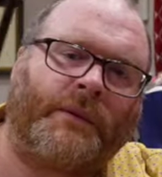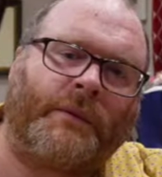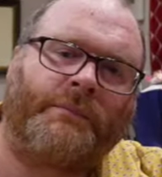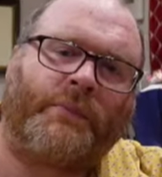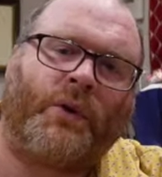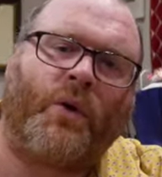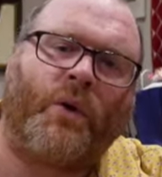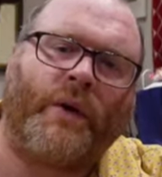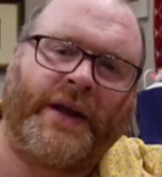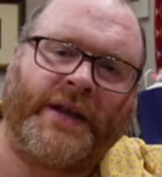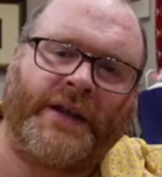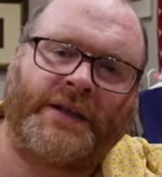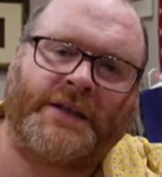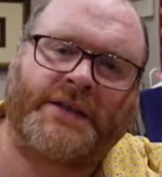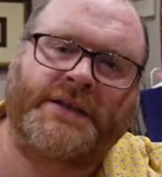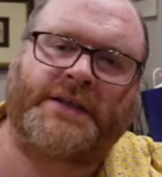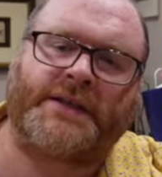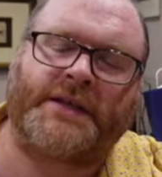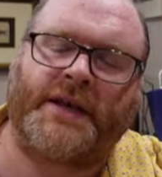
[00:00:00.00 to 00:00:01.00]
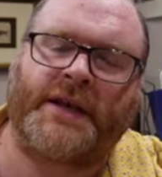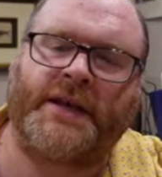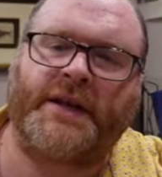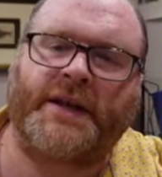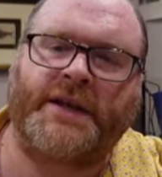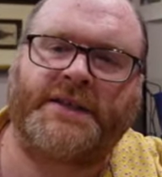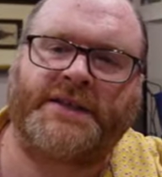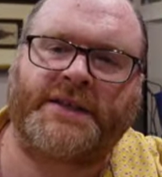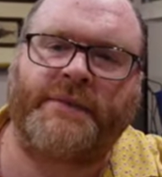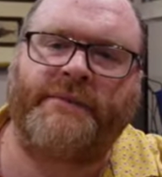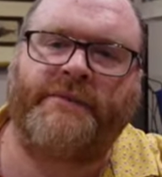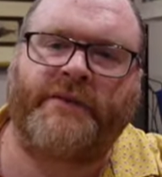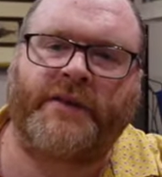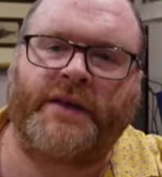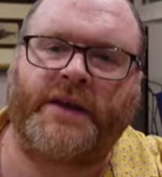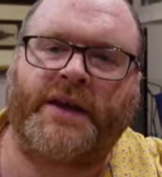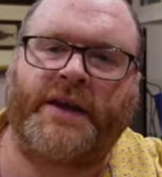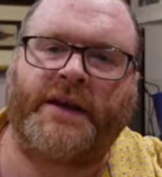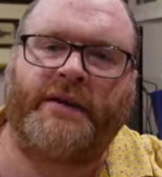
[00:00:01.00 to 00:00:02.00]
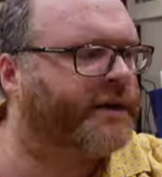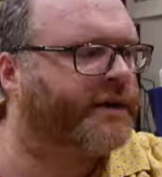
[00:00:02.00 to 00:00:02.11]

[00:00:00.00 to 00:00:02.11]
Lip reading: point in this symphony